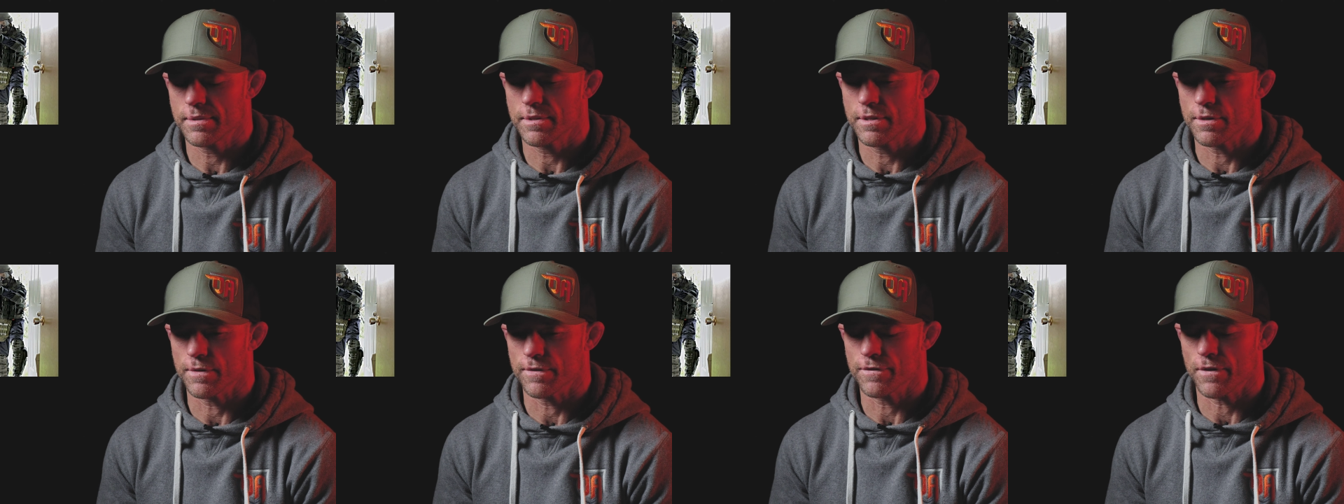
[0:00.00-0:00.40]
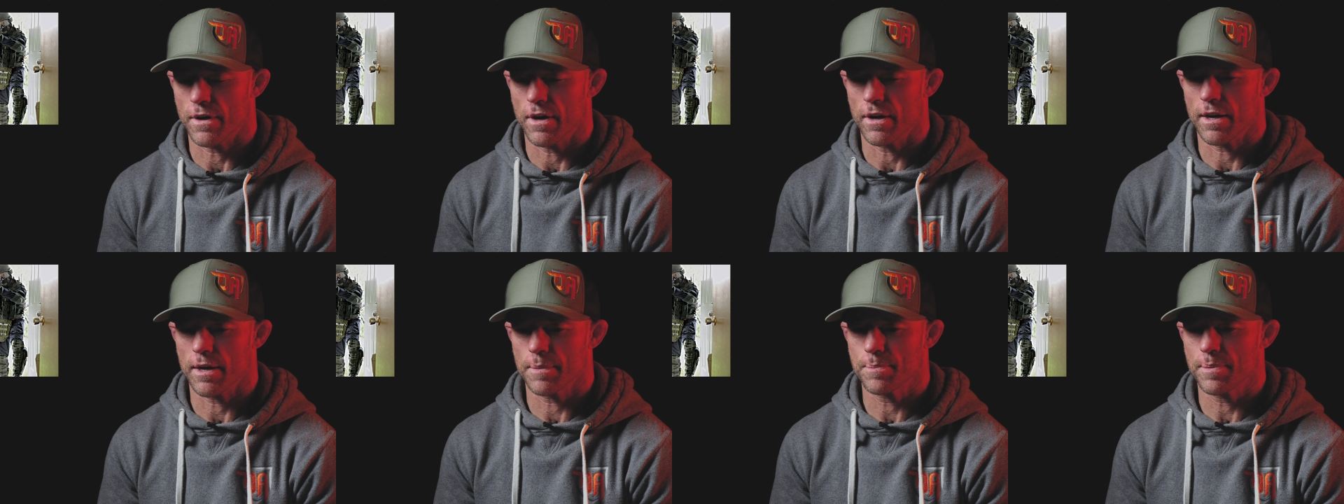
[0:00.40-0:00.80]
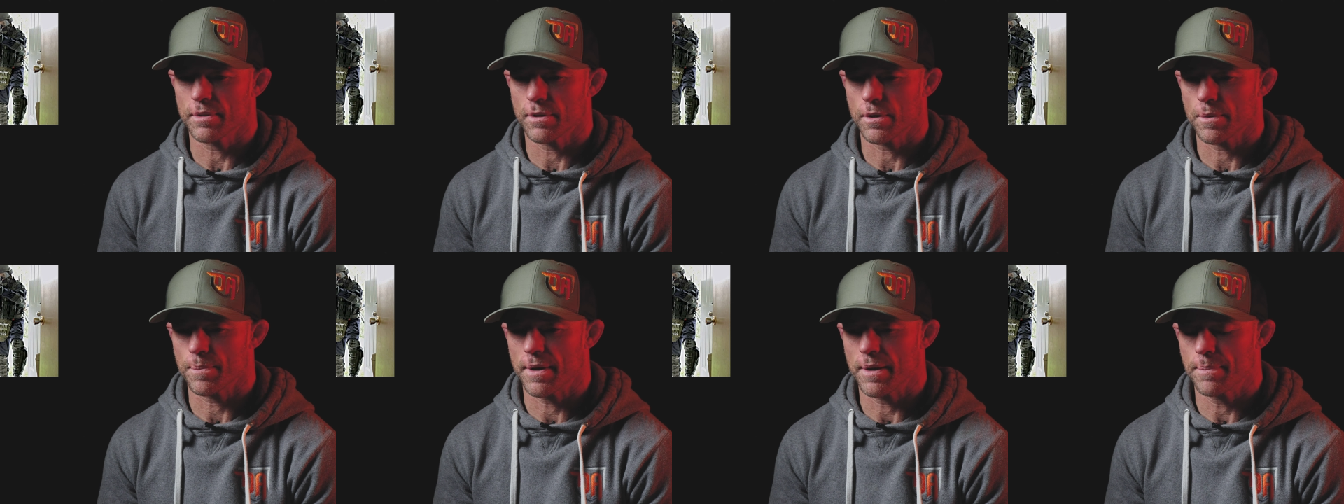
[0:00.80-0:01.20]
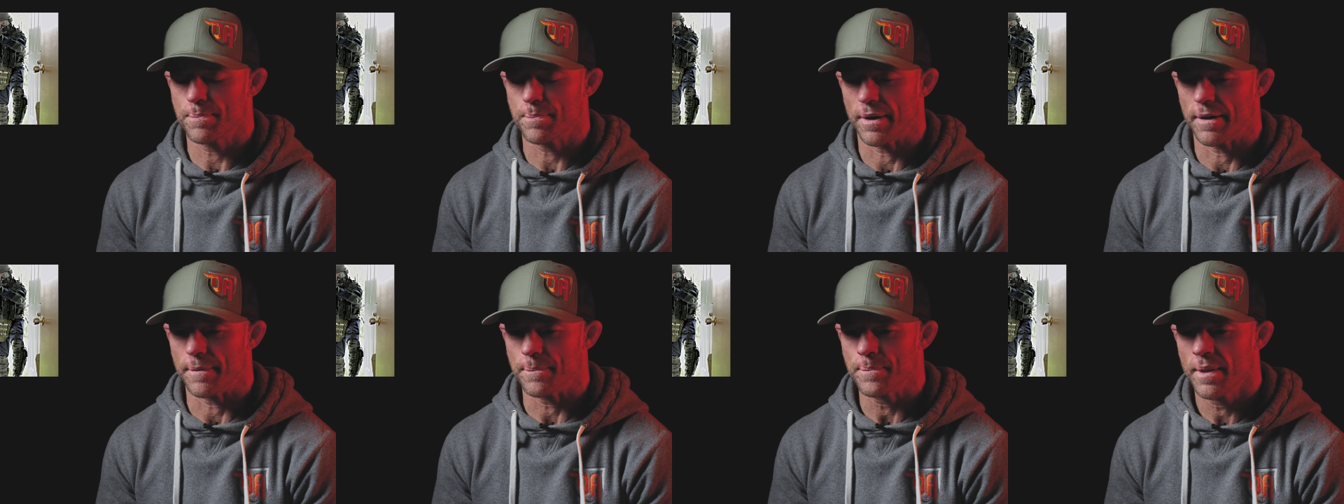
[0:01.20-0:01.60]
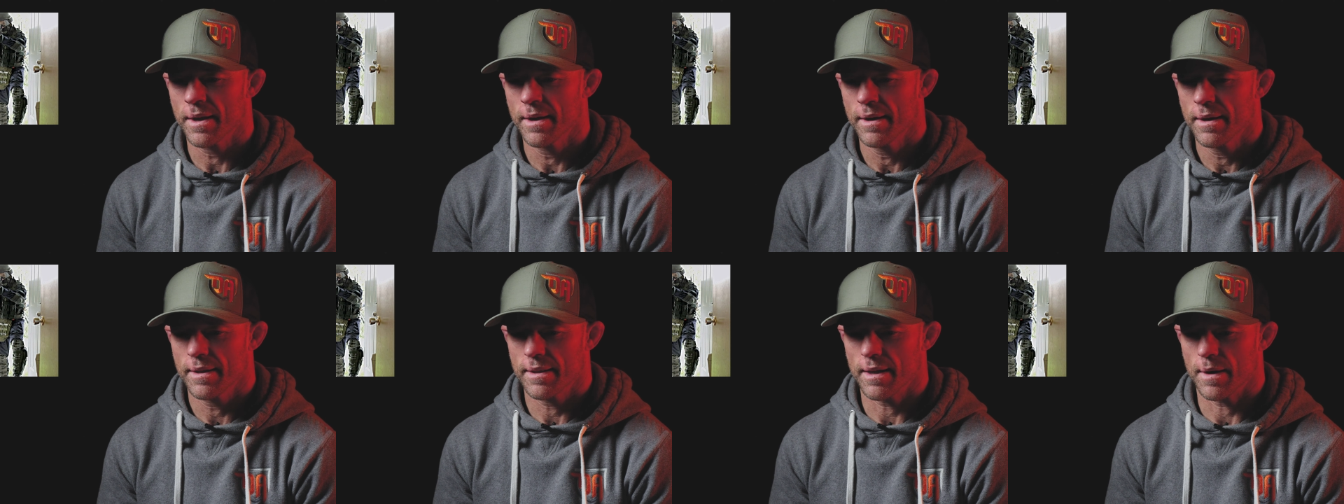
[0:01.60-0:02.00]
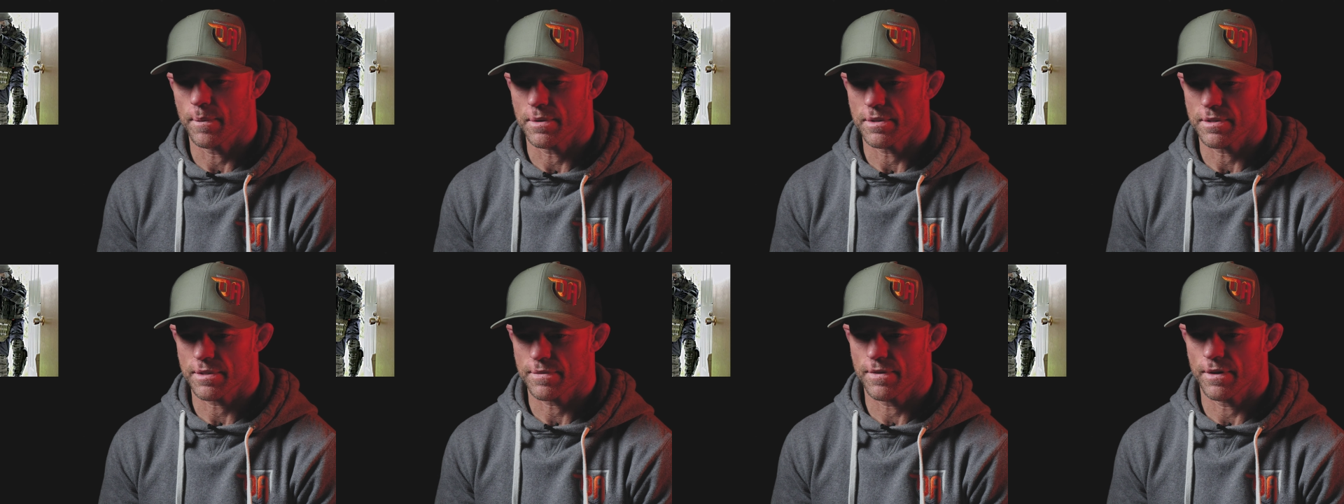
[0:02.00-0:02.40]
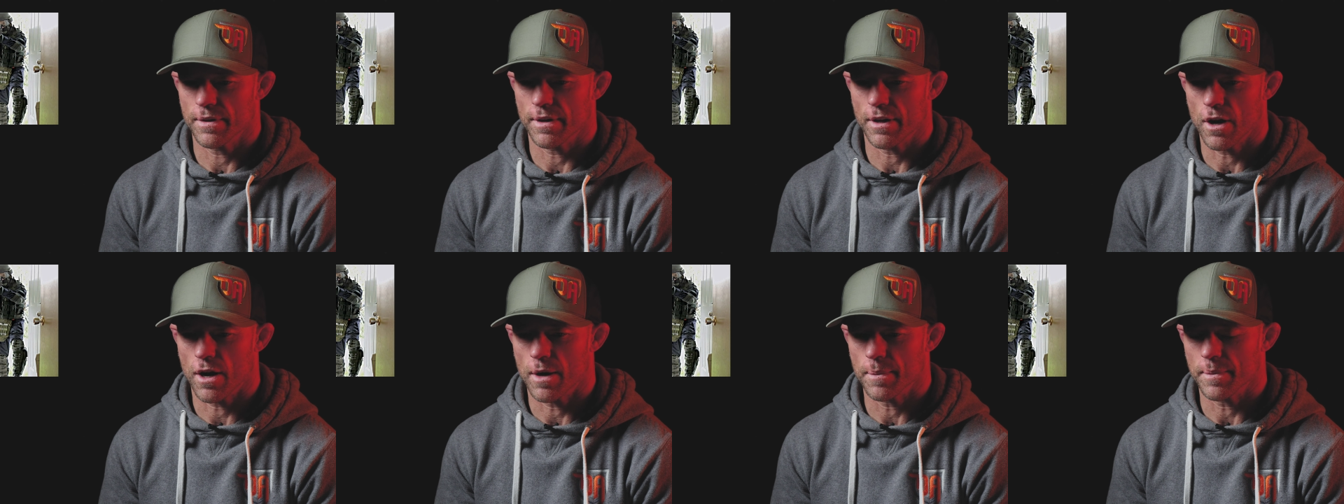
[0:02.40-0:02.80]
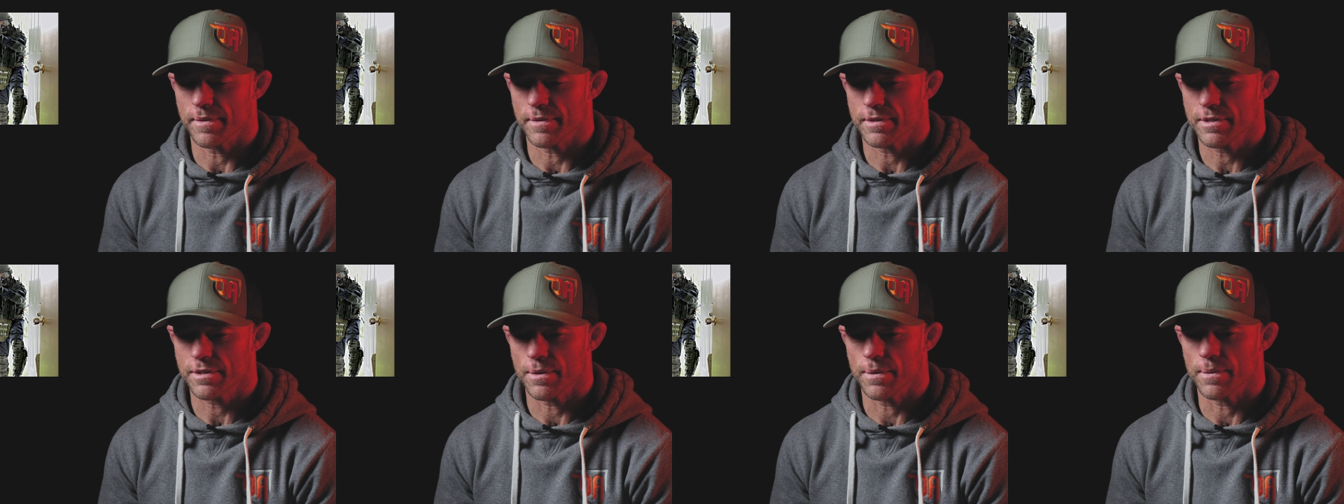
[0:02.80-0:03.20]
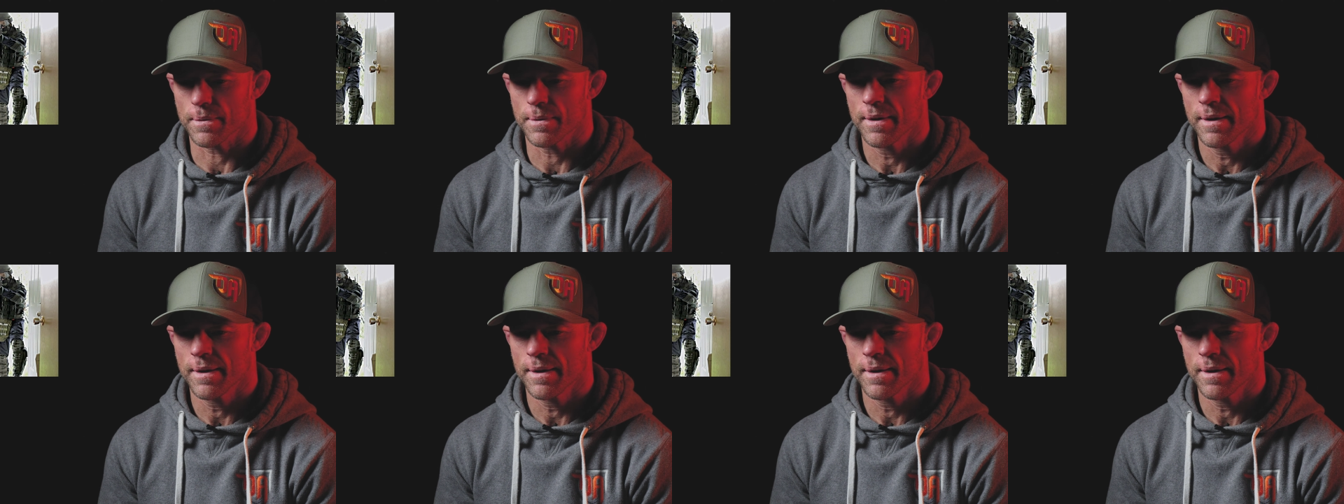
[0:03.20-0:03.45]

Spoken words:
fog up a little bit, but that was very common. So,